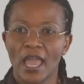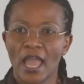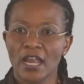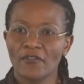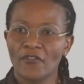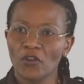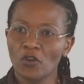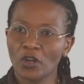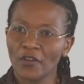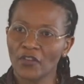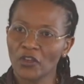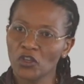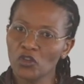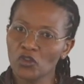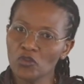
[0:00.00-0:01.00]
and if you look at
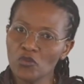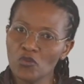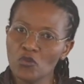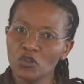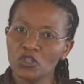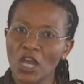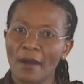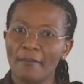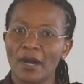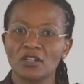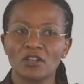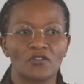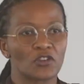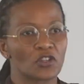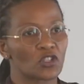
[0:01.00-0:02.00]
the huge
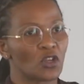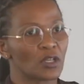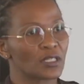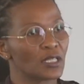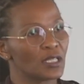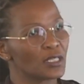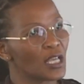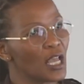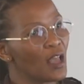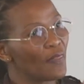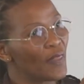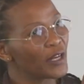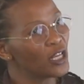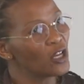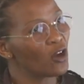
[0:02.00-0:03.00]
amount of resources
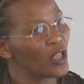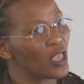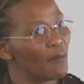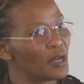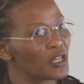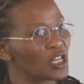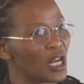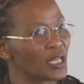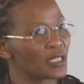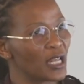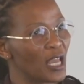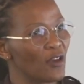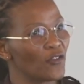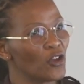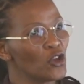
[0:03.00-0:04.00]
that Ingonyama Trust
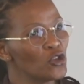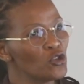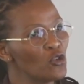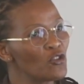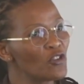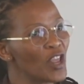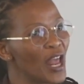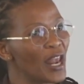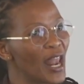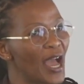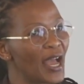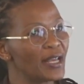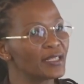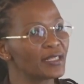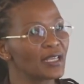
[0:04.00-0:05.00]
have, you
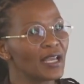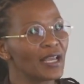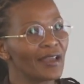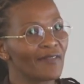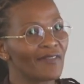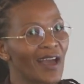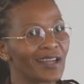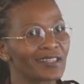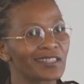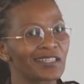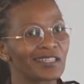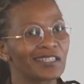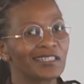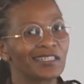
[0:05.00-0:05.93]
realize that